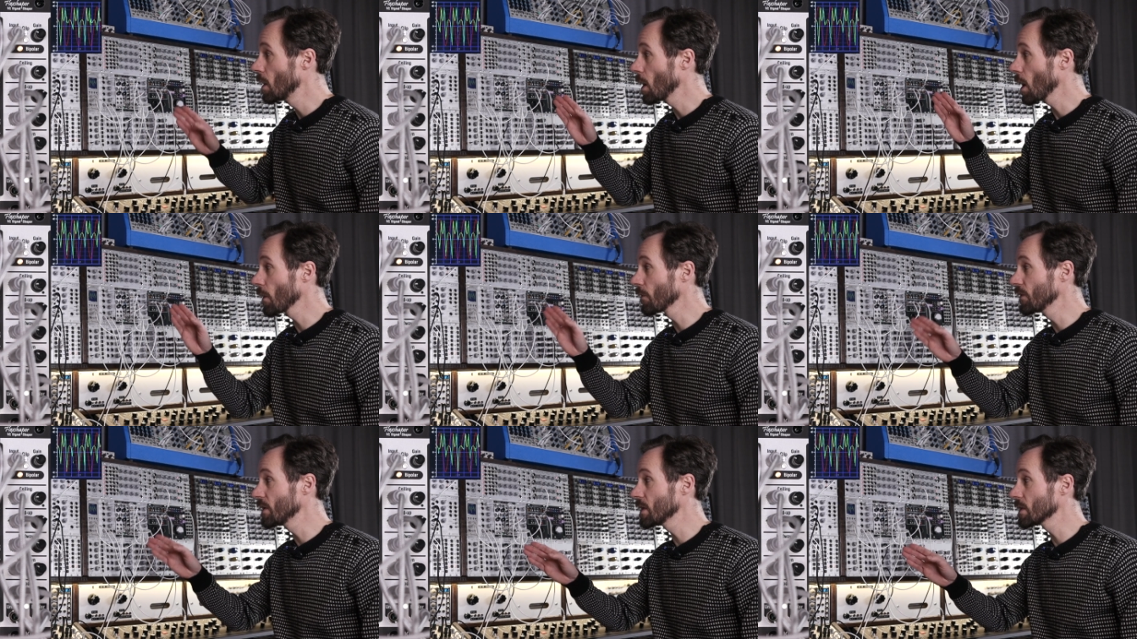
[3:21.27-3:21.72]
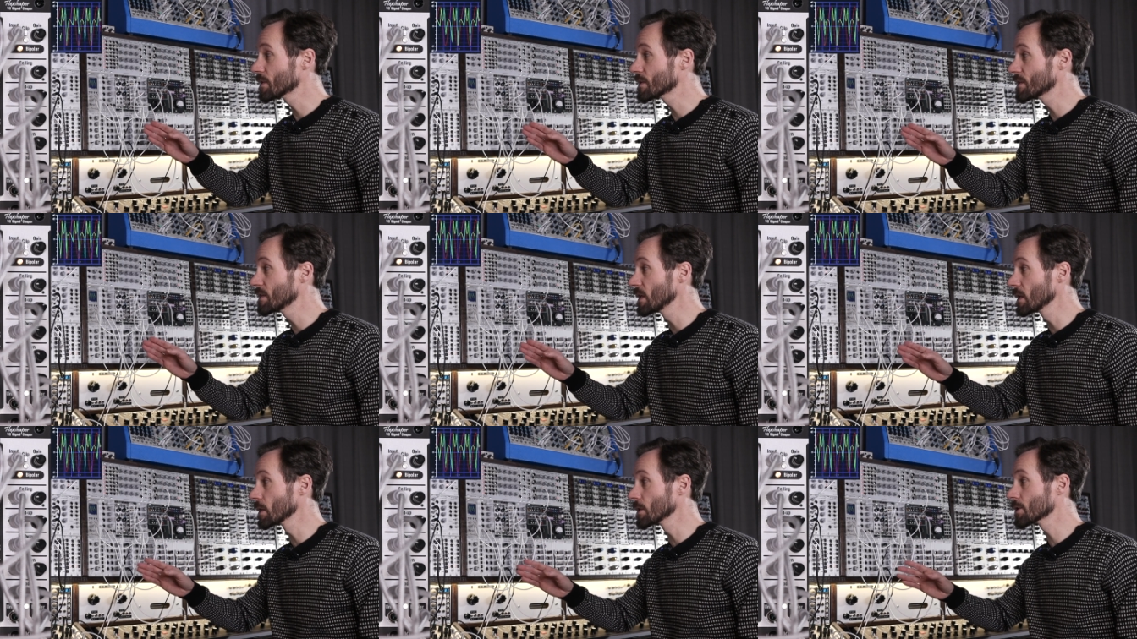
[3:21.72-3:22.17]
On the
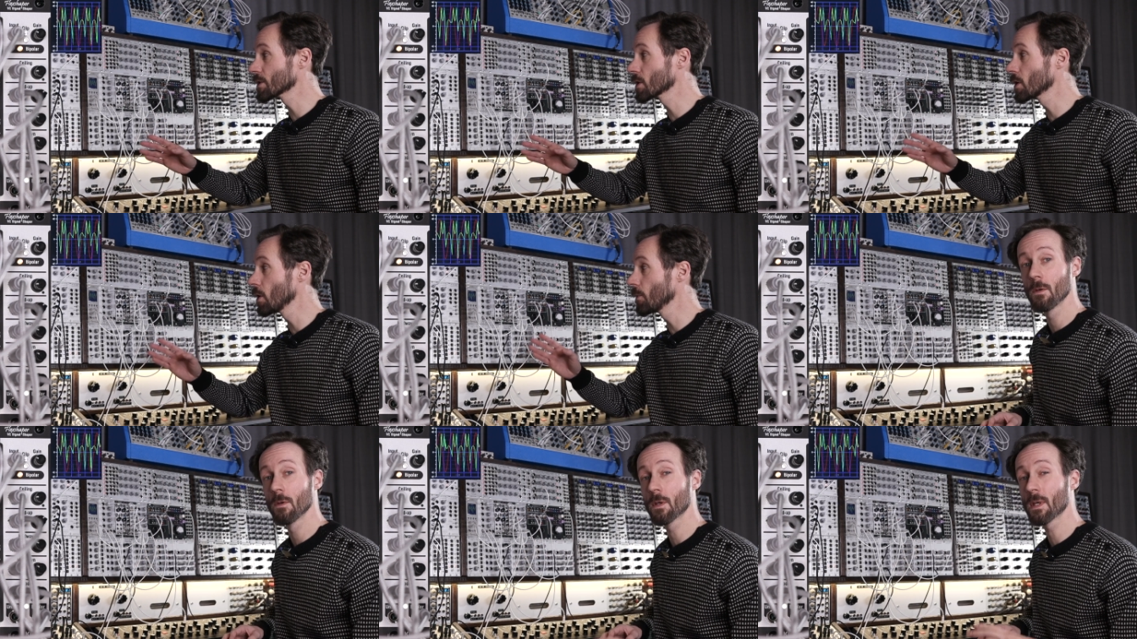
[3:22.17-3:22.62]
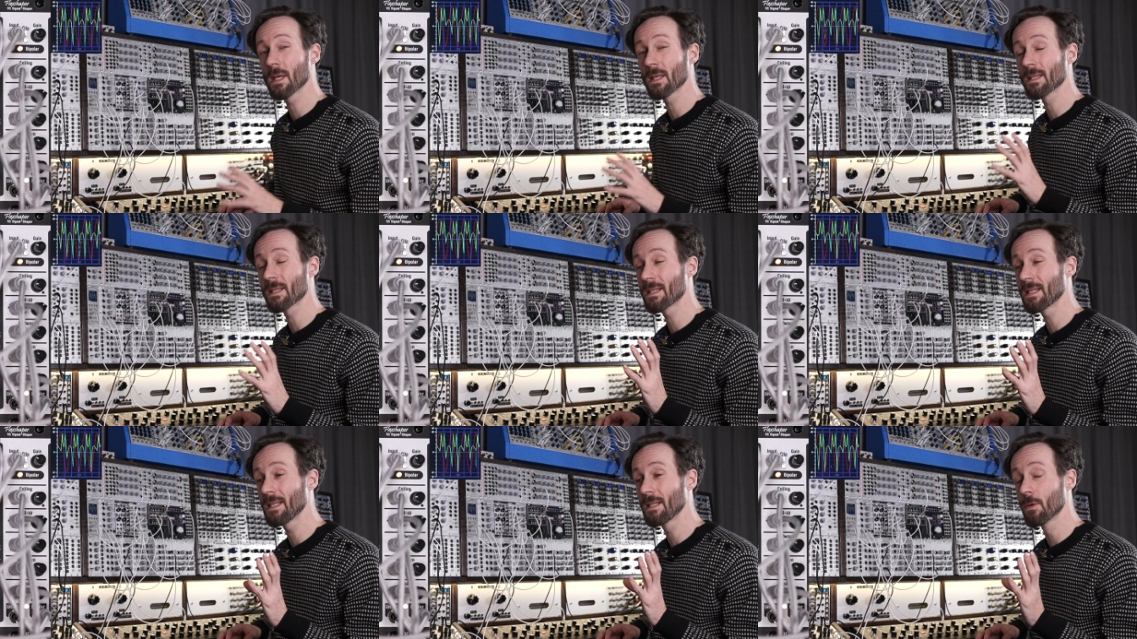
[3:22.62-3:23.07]
oscilloscope you
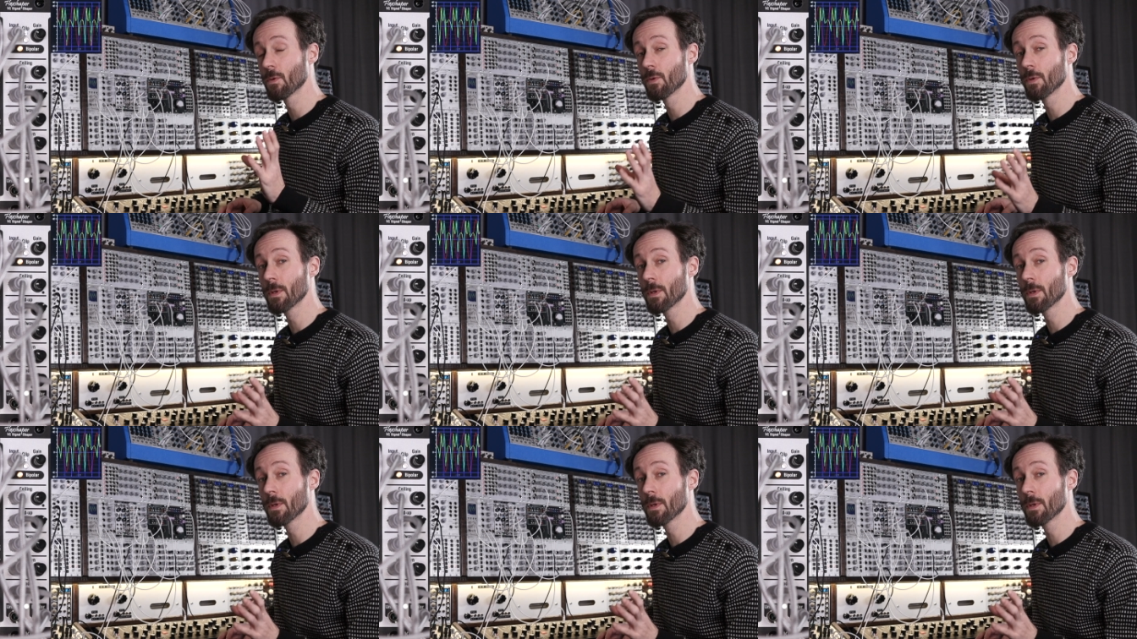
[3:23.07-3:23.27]
can see the